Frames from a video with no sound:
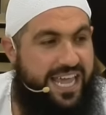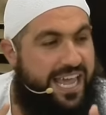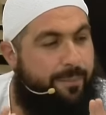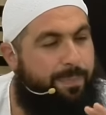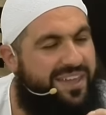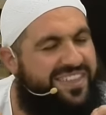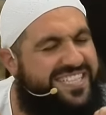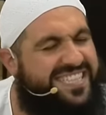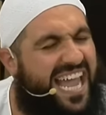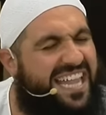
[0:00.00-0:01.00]
By the
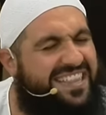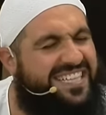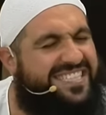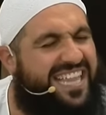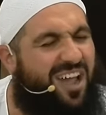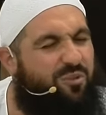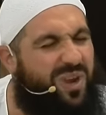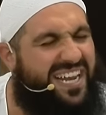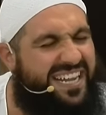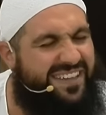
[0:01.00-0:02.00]
standards that
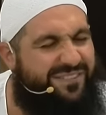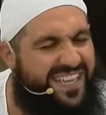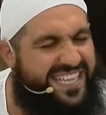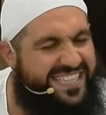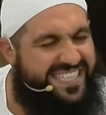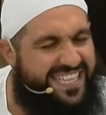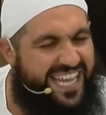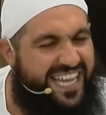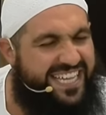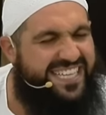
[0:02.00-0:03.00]
we live in
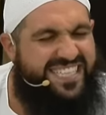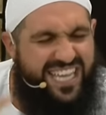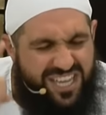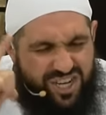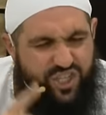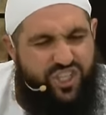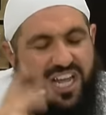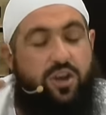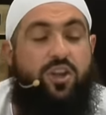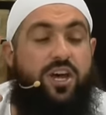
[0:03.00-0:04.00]
today, is he a
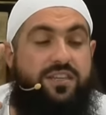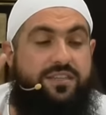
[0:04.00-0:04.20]
Rijal or not?